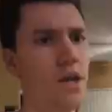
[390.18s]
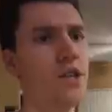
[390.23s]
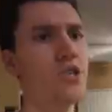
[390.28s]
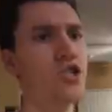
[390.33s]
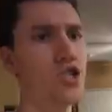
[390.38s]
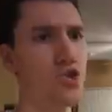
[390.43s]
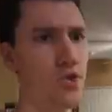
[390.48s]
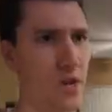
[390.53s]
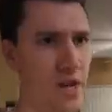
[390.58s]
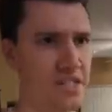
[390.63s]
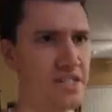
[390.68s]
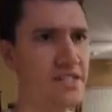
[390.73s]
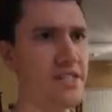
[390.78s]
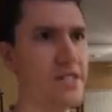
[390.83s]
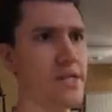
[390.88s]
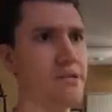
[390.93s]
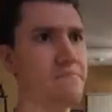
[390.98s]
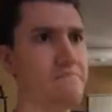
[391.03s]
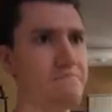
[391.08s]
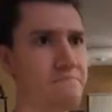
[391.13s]

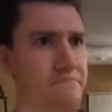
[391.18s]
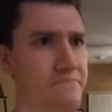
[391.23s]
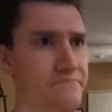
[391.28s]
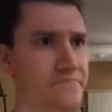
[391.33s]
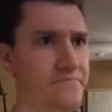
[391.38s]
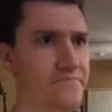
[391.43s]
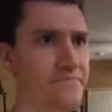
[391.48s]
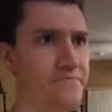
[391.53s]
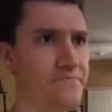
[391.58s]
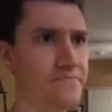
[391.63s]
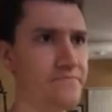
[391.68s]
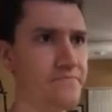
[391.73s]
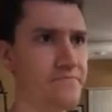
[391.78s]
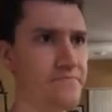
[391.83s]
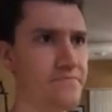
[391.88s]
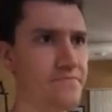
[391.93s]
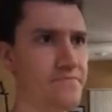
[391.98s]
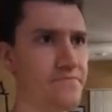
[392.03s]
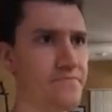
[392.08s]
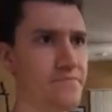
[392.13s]
Stressney. I
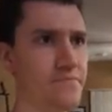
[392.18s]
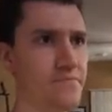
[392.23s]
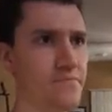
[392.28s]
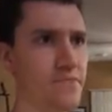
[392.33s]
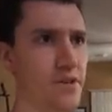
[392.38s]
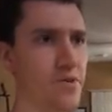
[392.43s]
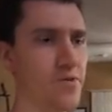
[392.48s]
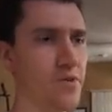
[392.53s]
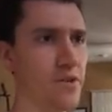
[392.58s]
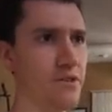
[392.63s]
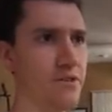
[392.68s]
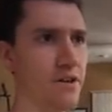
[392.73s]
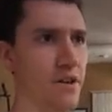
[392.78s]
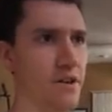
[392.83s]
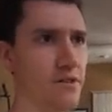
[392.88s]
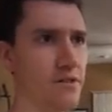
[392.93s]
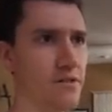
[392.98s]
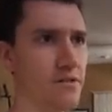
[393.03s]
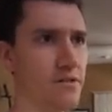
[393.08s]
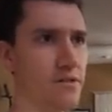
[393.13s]
have to fight a lot of
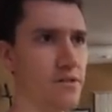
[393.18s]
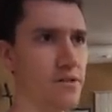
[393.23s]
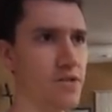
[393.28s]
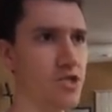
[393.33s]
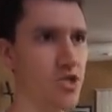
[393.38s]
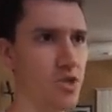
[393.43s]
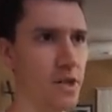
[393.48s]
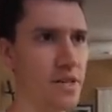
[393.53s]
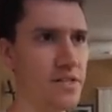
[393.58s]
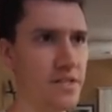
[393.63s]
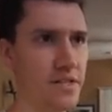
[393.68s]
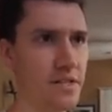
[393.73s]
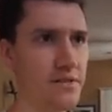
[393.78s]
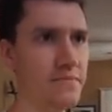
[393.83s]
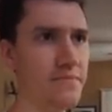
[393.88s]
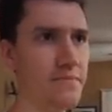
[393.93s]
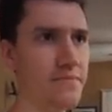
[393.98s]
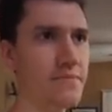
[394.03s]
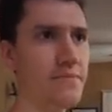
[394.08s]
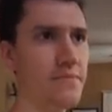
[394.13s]
cockroaches.
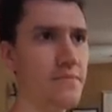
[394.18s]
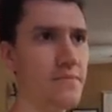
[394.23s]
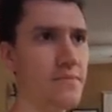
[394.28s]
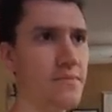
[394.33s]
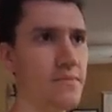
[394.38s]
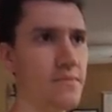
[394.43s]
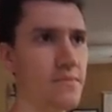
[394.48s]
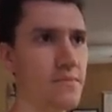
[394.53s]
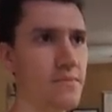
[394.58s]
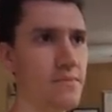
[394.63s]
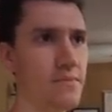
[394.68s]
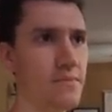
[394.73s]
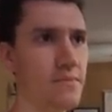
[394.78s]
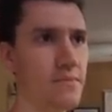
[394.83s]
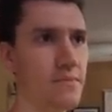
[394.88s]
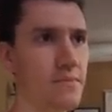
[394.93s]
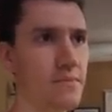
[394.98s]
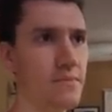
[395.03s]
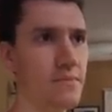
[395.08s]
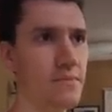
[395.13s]
Let's
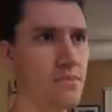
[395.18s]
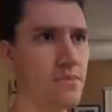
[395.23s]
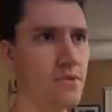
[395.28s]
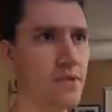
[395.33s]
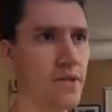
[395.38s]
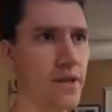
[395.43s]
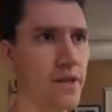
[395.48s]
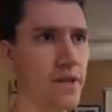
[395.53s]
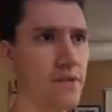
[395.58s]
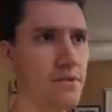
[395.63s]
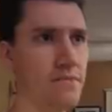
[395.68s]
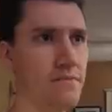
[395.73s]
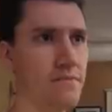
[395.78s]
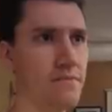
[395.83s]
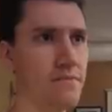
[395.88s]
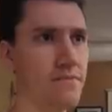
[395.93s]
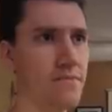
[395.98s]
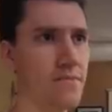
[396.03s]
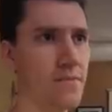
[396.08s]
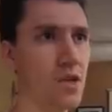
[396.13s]
maybe hit
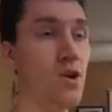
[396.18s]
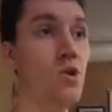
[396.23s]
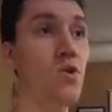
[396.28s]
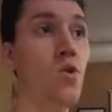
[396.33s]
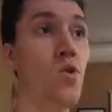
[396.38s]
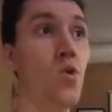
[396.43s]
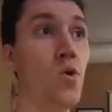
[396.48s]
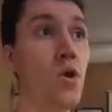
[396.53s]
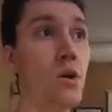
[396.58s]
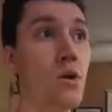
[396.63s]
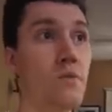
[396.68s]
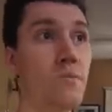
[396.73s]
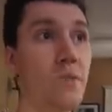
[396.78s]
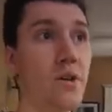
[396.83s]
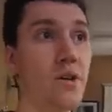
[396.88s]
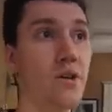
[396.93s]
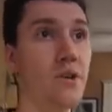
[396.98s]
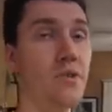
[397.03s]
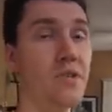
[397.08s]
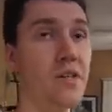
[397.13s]
you. Do I have
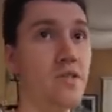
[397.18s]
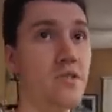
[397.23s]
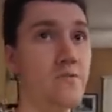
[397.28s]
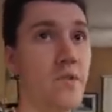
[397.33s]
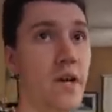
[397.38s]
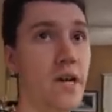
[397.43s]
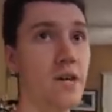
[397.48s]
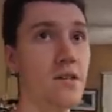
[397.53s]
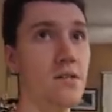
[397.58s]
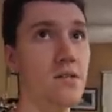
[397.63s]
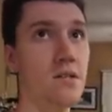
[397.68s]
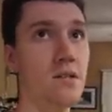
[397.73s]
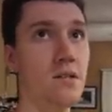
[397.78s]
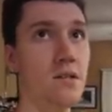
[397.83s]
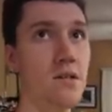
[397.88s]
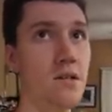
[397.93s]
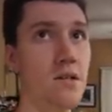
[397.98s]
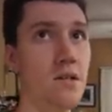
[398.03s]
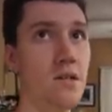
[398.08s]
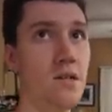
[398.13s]
enough to hit you
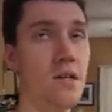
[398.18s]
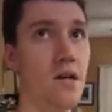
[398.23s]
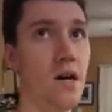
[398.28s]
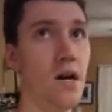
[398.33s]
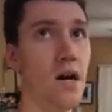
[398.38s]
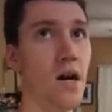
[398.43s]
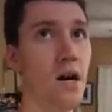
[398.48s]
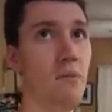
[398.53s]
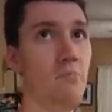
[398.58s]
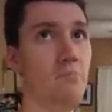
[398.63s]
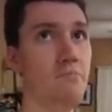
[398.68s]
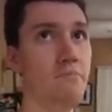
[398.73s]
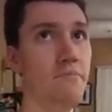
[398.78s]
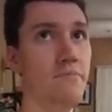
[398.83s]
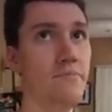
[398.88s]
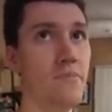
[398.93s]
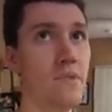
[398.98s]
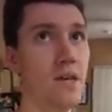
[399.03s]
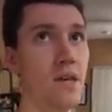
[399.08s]
too? Yeah, let's do that.